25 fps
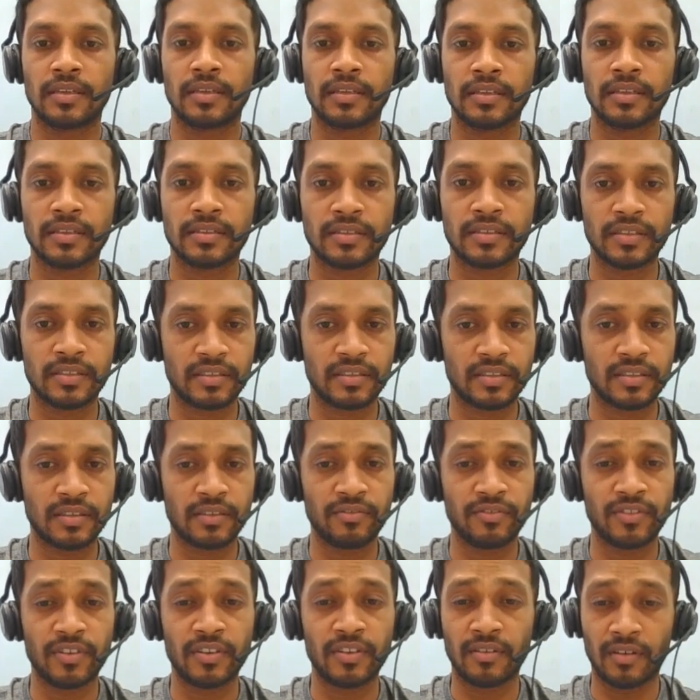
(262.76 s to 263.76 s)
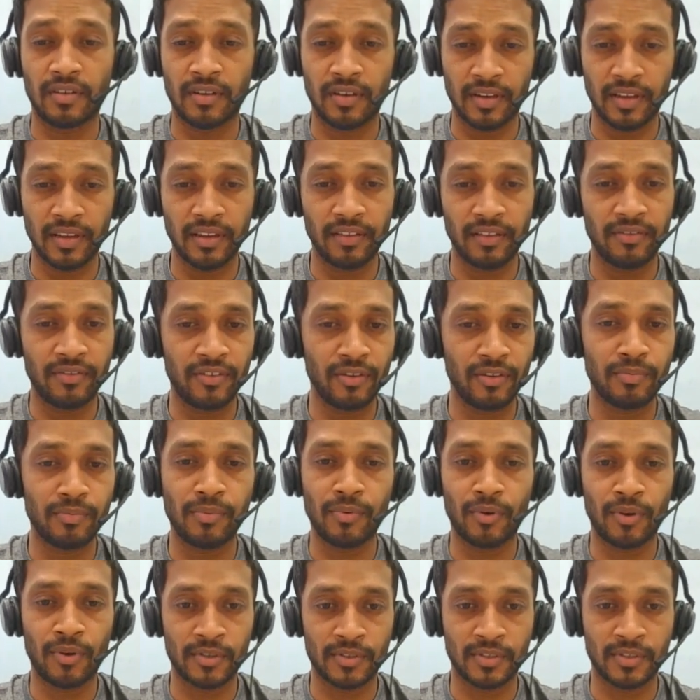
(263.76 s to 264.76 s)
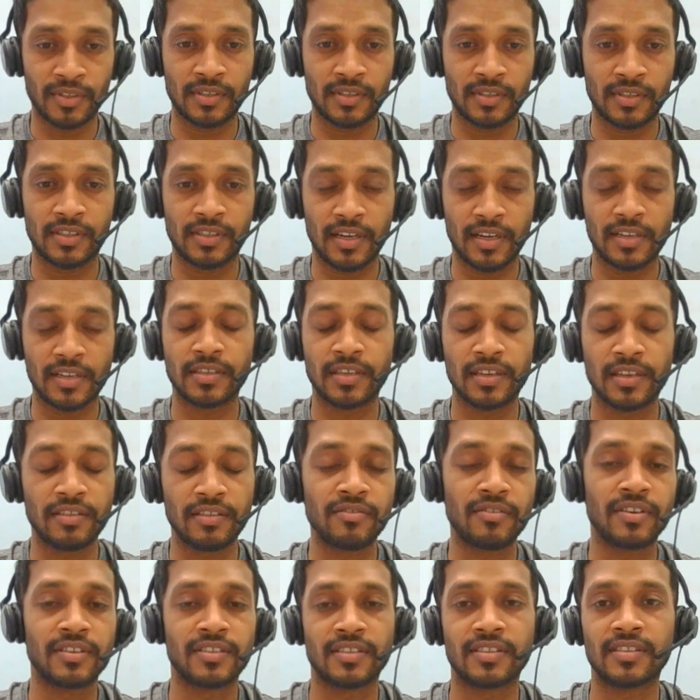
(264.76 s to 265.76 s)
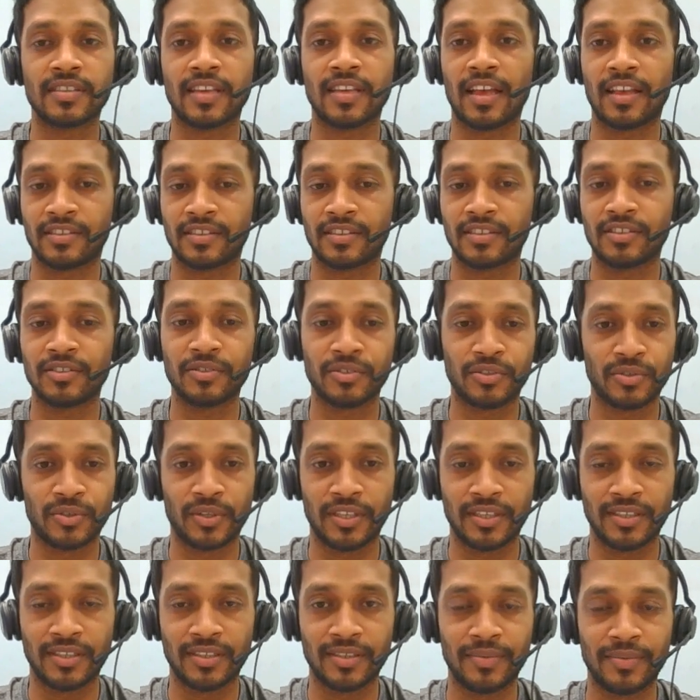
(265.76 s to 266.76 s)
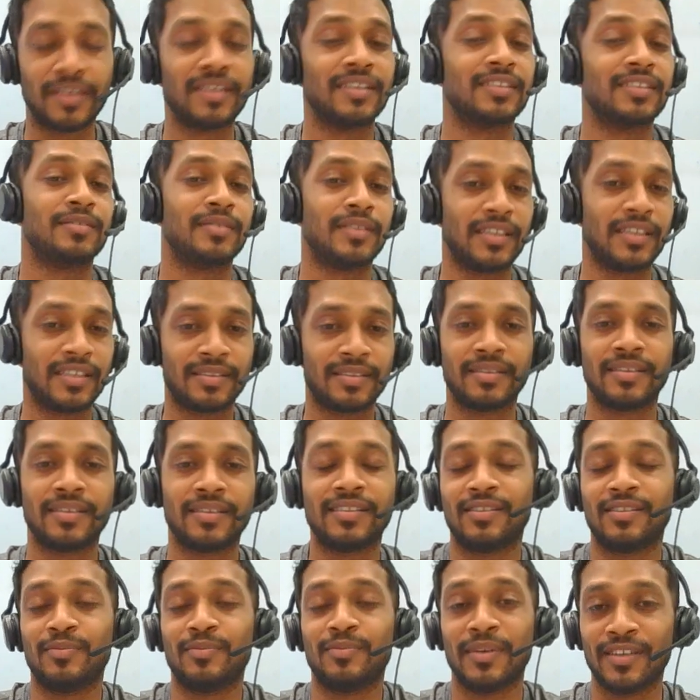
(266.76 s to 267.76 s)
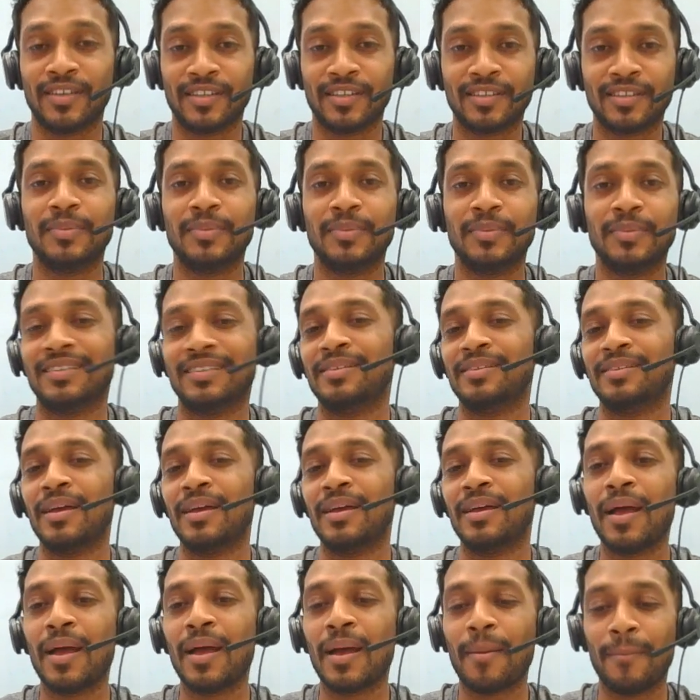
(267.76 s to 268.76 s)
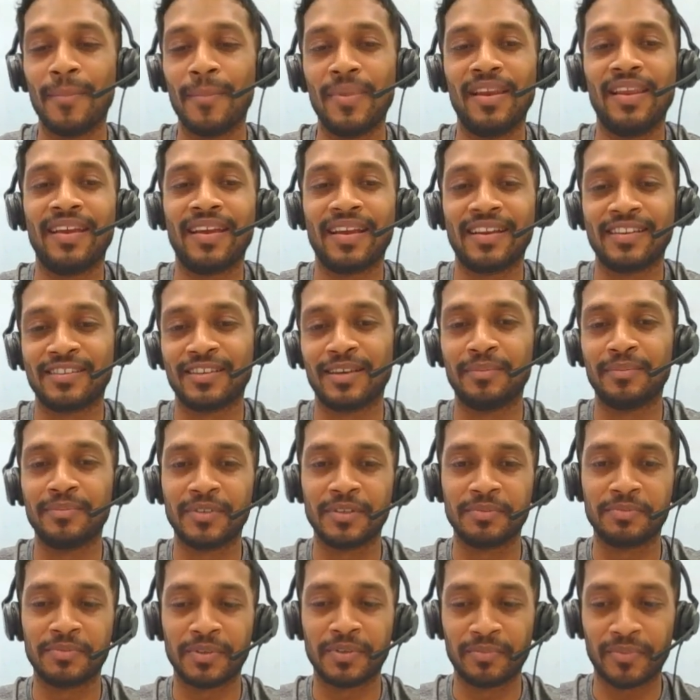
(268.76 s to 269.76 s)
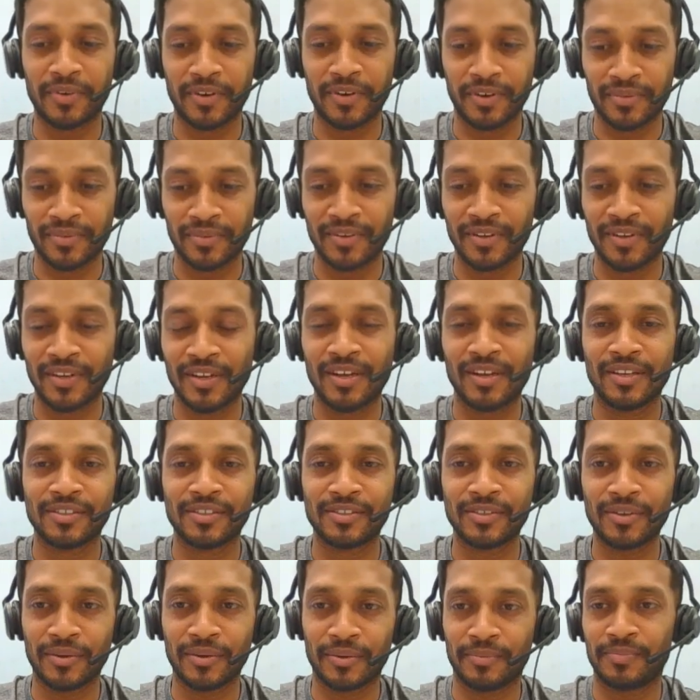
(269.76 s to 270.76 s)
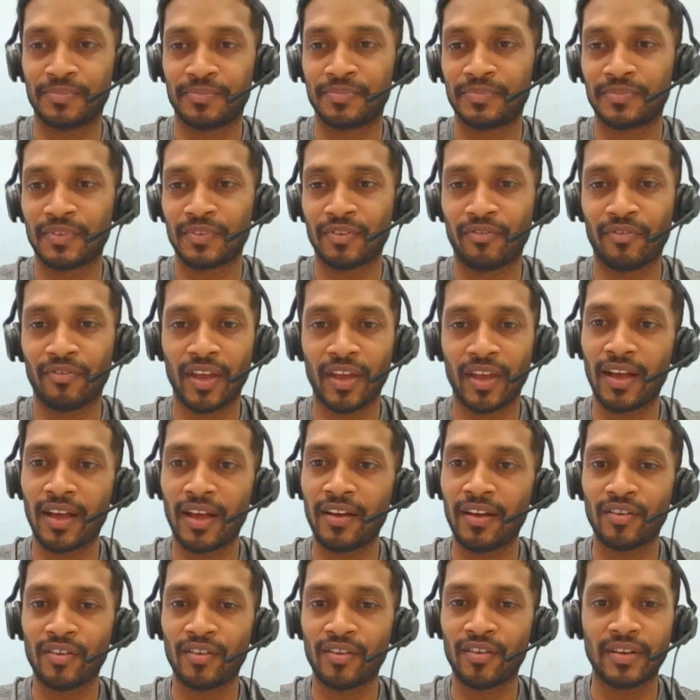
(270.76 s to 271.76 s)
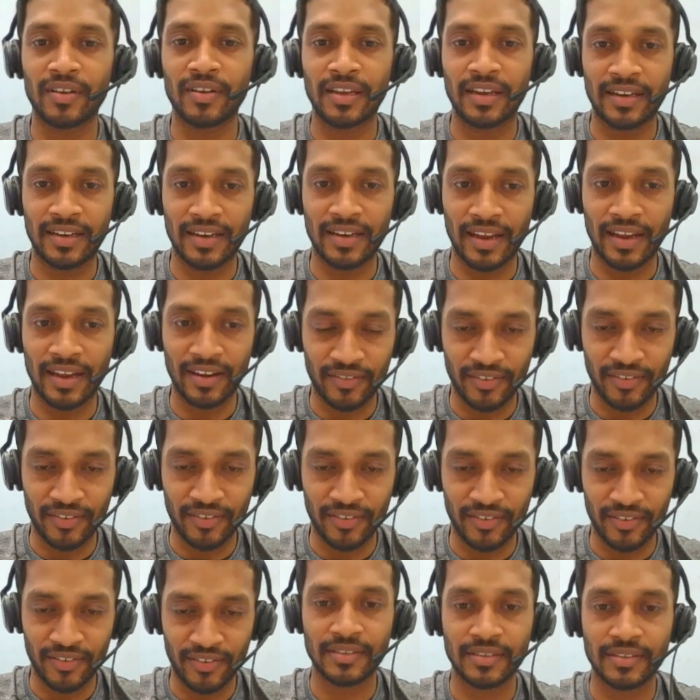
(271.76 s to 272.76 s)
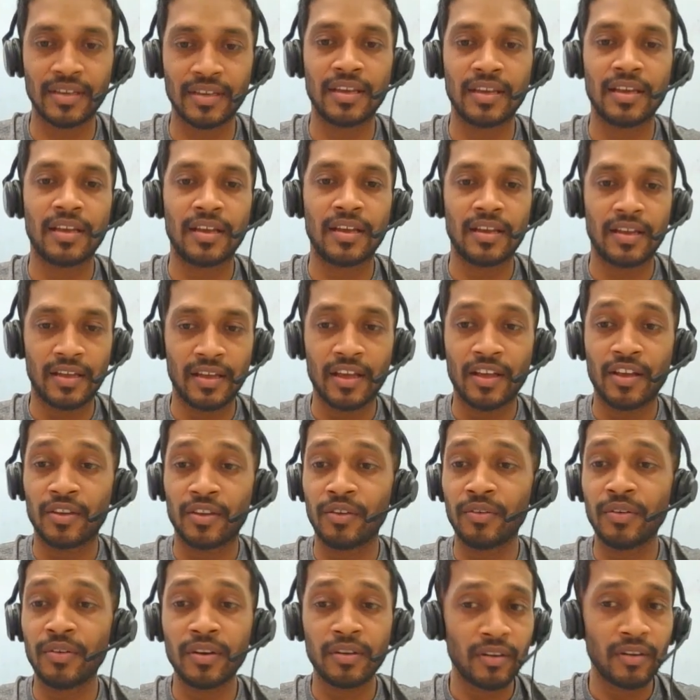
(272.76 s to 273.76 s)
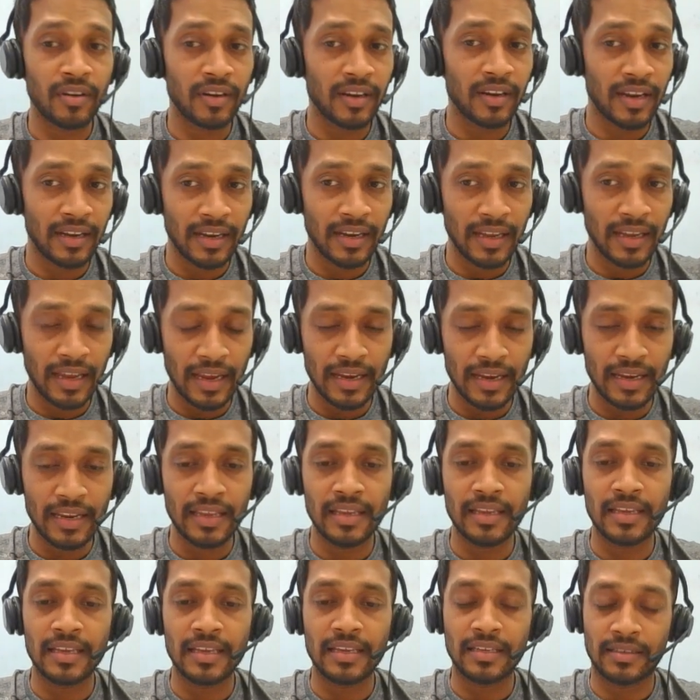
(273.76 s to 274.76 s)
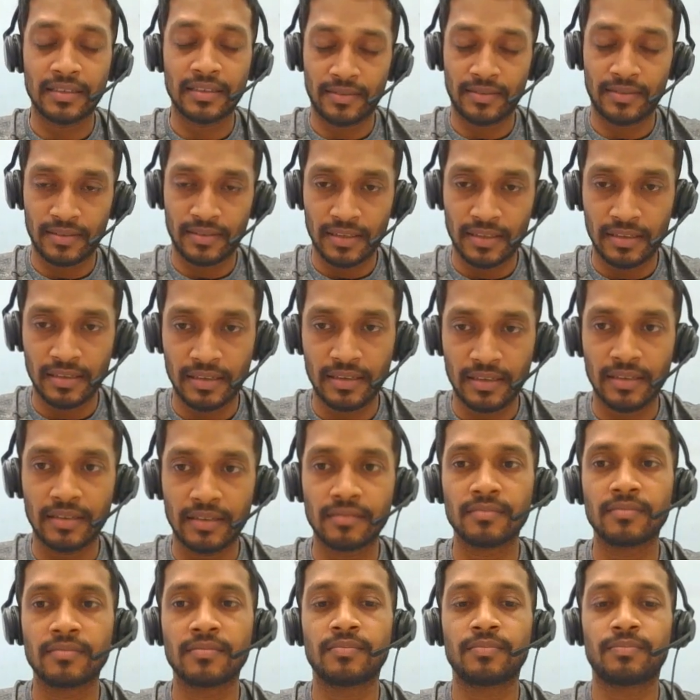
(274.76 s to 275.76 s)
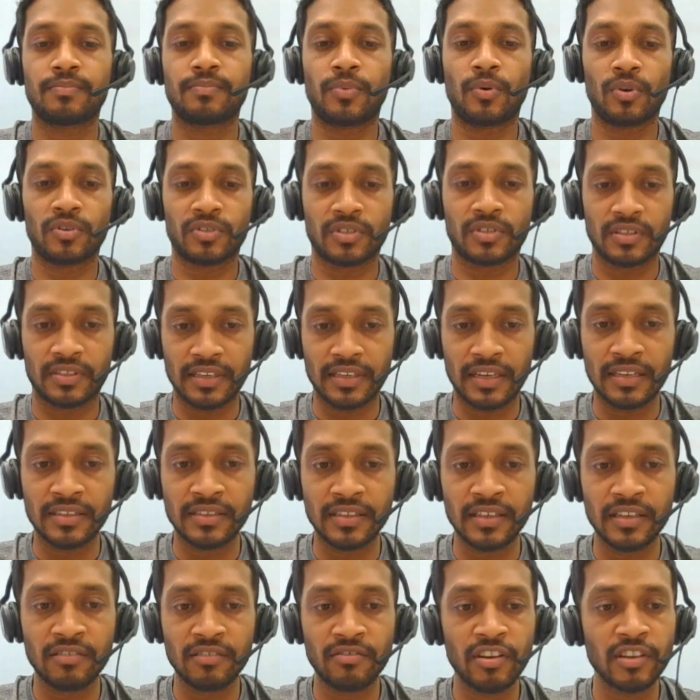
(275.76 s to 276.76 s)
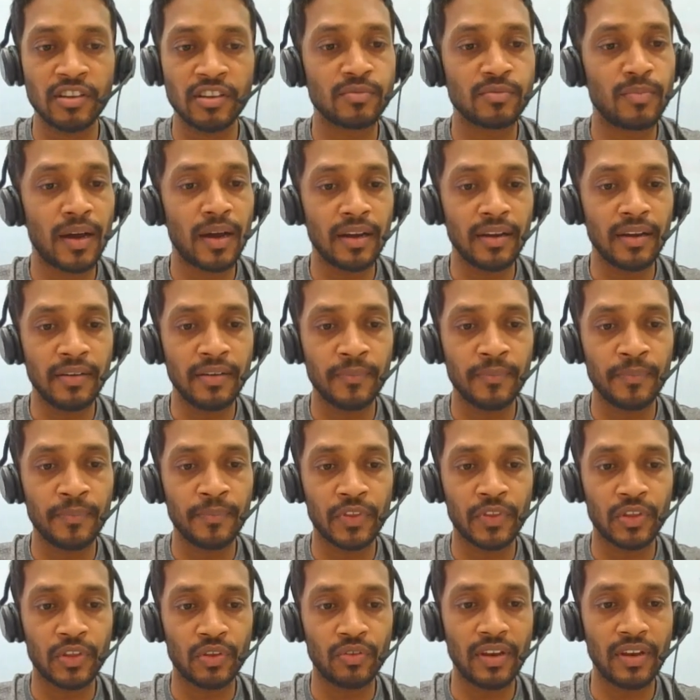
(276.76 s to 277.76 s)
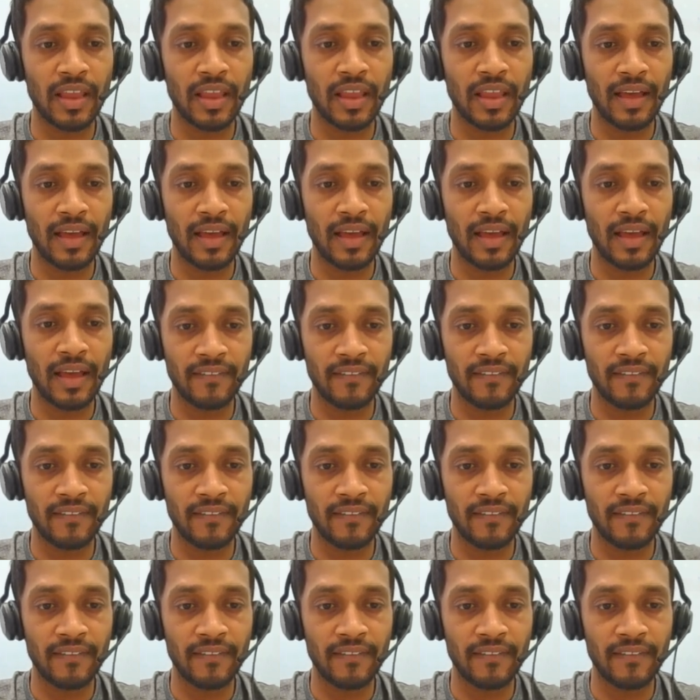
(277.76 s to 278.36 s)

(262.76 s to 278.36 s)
system will not give you posted sales invoices as usual, because it's because this is billing and subscription module. So where you will get entries, you will not get any posted sales invoice, but you will have